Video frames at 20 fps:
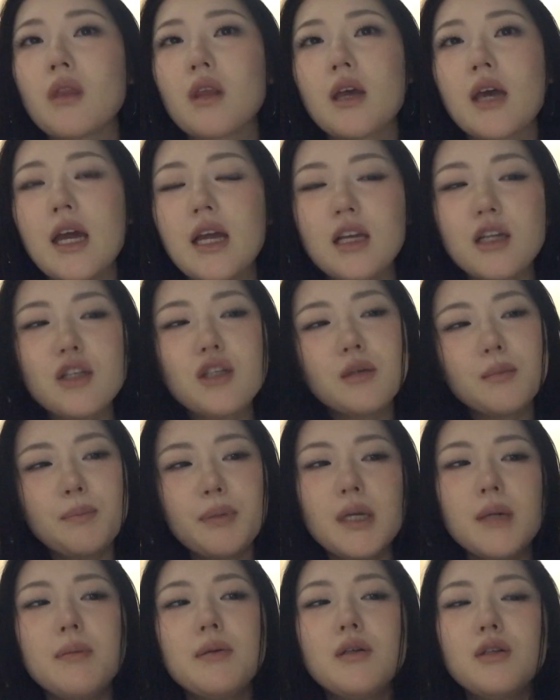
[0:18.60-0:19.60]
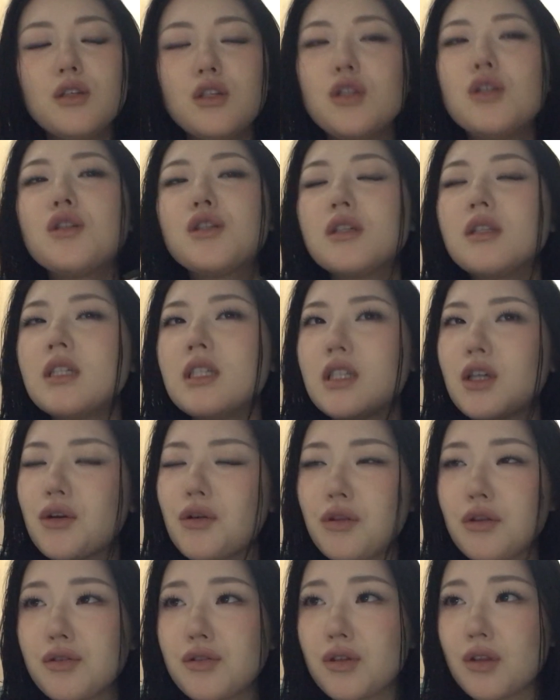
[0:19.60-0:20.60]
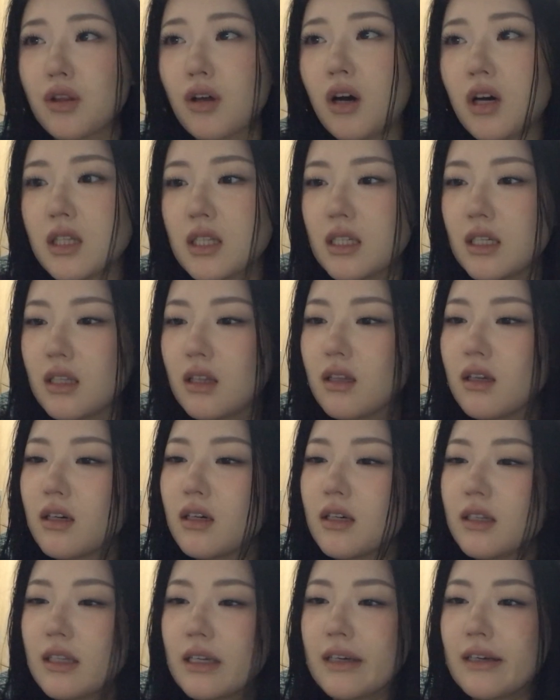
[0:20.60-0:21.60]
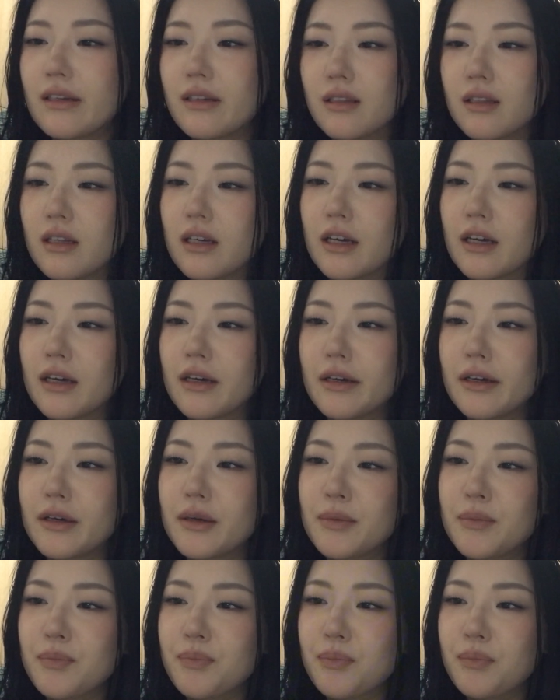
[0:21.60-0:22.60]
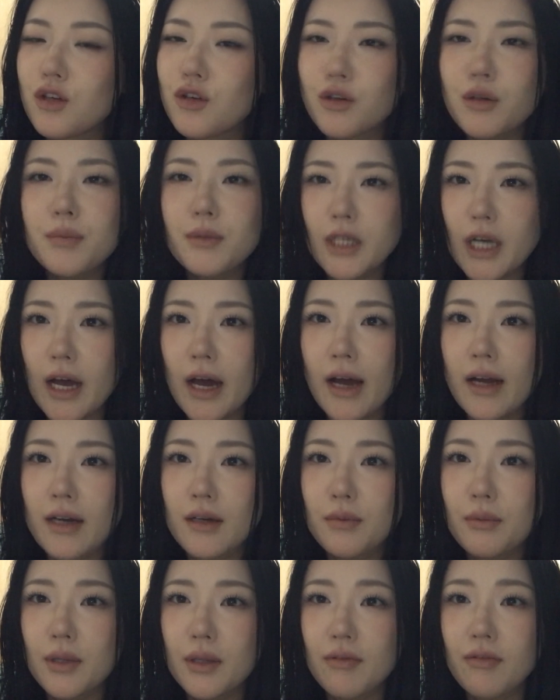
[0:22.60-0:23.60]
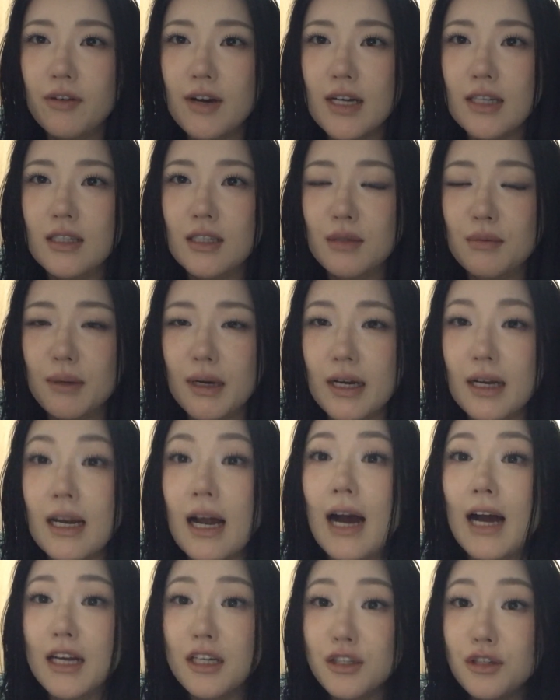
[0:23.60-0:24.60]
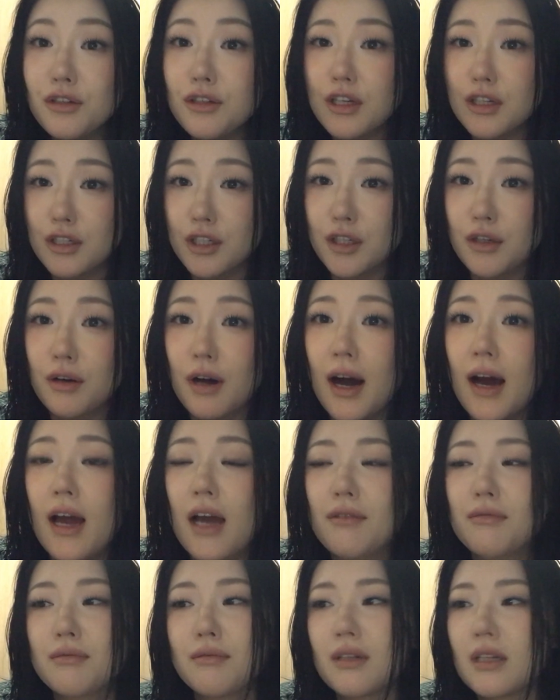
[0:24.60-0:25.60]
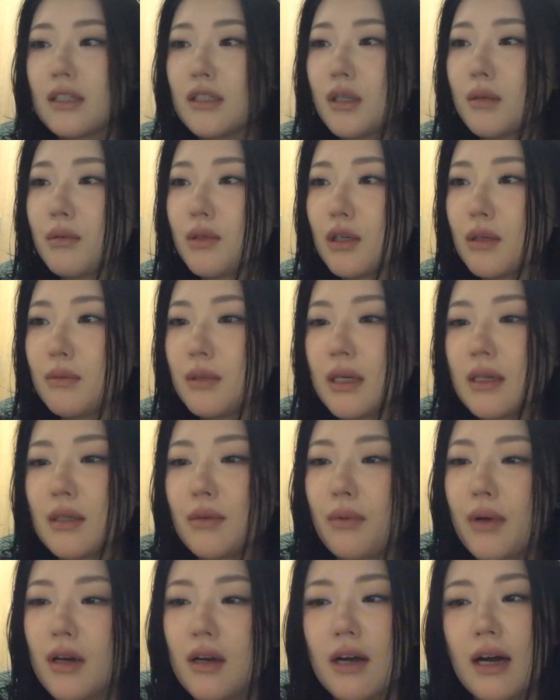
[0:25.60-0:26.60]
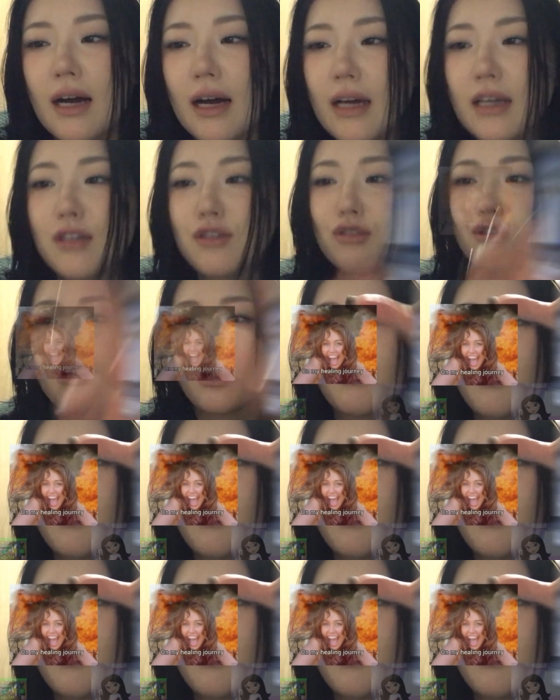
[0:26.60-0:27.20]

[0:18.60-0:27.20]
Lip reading: And people usually share those thoughts in the like a group chat with friends, right? I do that too. I have some group chats where I drop